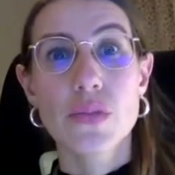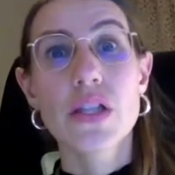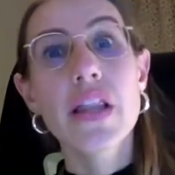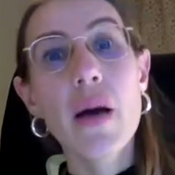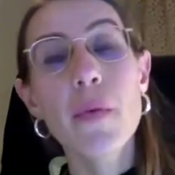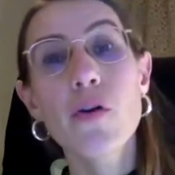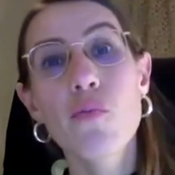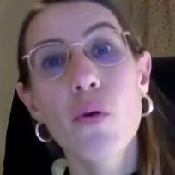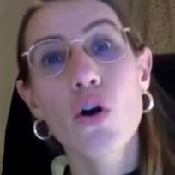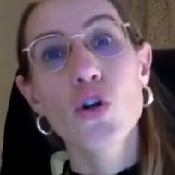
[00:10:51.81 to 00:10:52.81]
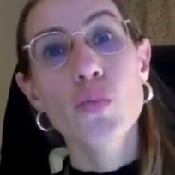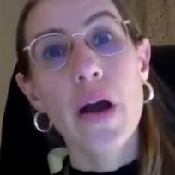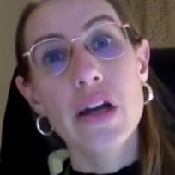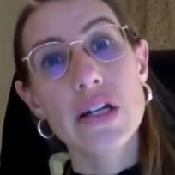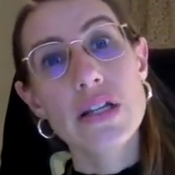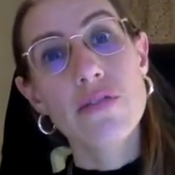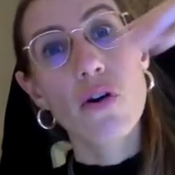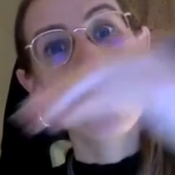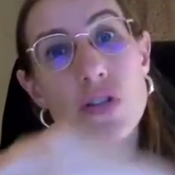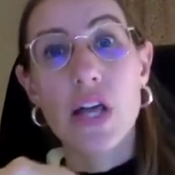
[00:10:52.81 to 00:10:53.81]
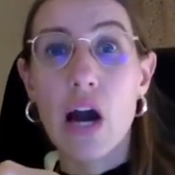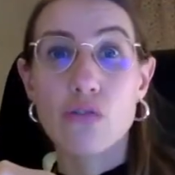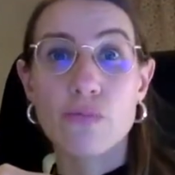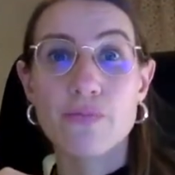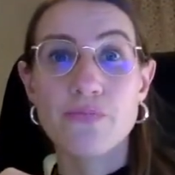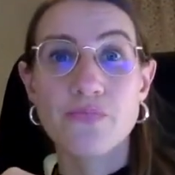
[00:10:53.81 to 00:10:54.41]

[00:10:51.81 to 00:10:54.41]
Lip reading: the number of Polish migrants falls down.